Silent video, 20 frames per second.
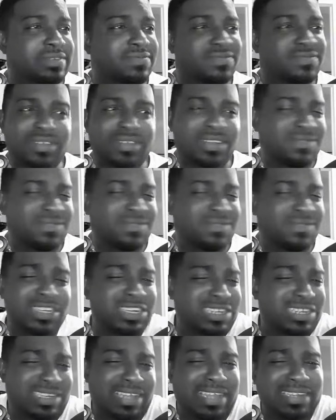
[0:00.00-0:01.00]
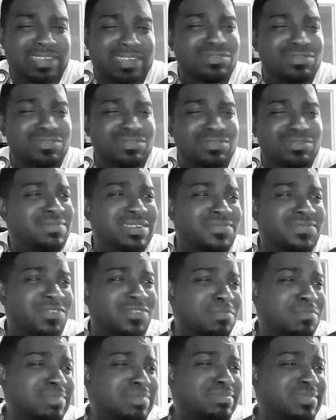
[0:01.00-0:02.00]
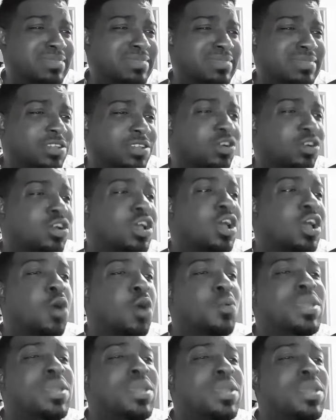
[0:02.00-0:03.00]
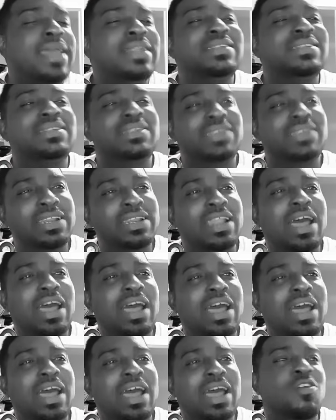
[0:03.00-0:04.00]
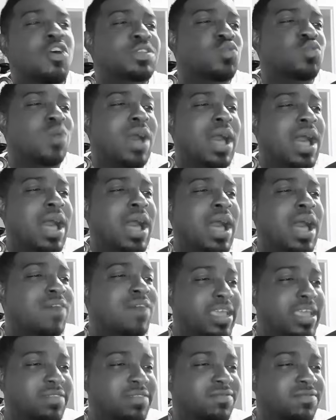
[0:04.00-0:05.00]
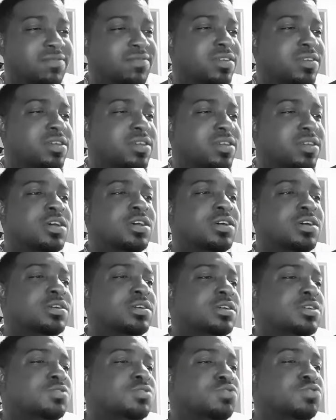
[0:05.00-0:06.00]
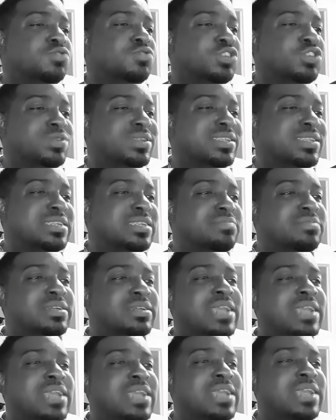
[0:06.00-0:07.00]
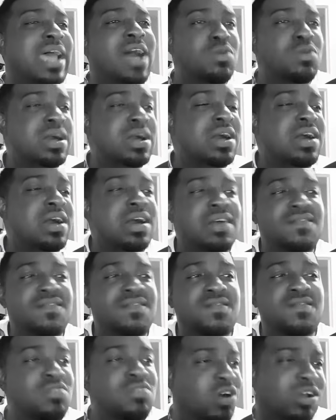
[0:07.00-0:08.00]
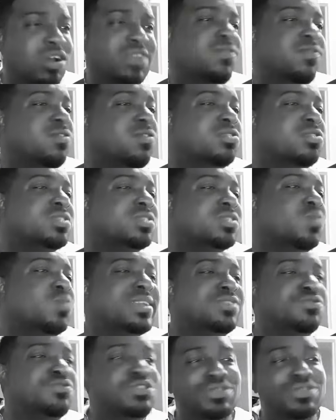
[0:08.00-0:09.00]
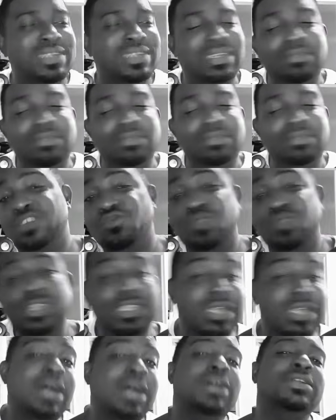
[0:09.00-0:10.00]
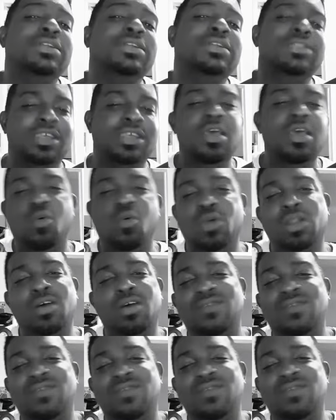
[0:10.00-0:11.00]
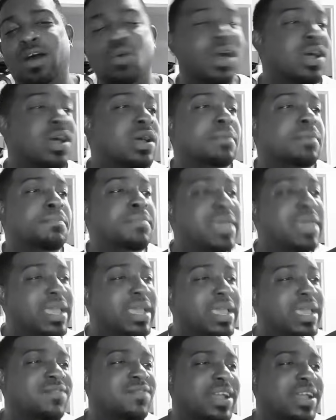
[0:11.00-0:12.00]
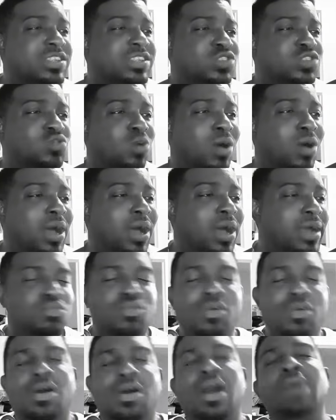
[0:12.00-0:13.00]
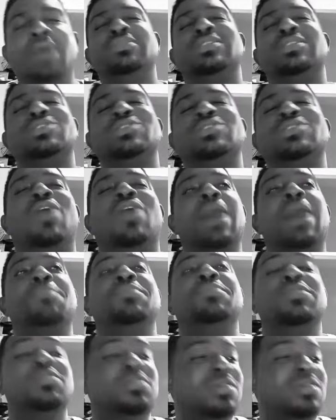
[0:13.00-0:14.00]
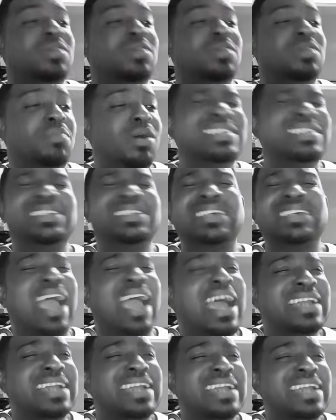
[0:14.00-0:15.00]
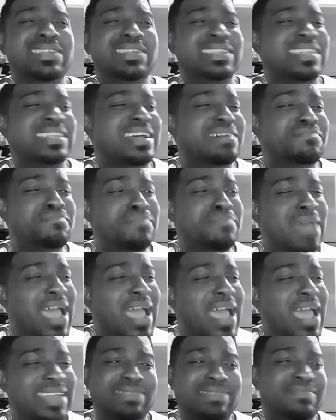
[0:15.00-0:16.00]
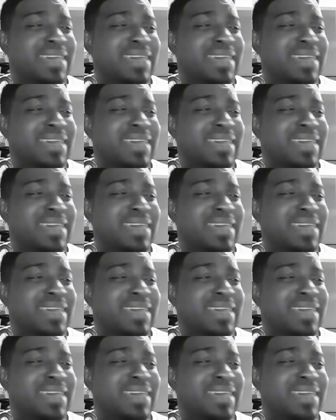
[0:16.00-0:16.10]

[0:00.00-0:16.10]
Your Fool just as good as Unformed, I'm telling you. We are gonna send our copy to our Hagif. Ritual summon our Phuloch. Phuloch, when it's ritual summon, it returns one of our Megalith cards to our hand, bro. I'm so happy. This card was the best.